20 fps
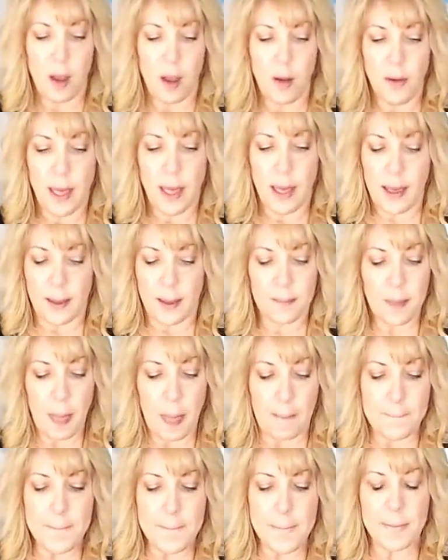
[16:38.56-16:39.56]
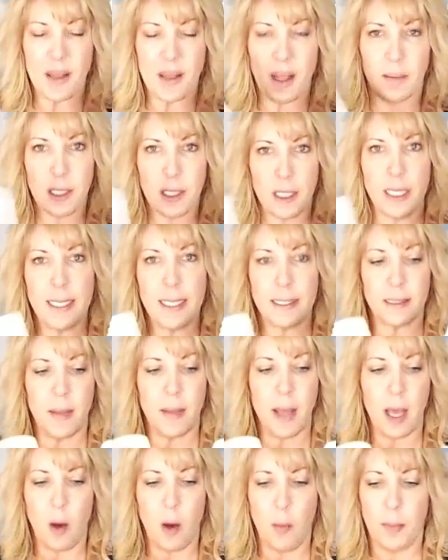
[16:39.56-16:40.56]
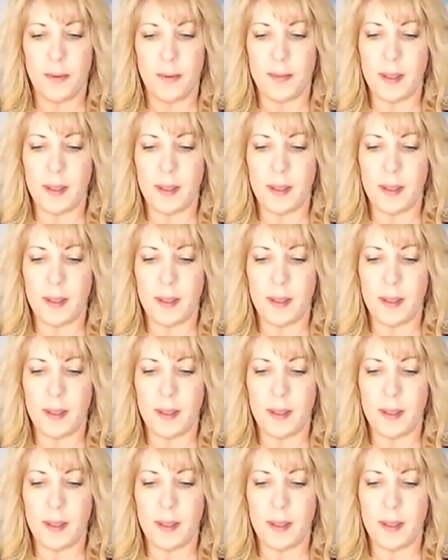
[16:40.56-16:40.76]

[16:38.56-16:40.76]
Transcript: okay, I'm going to need some help with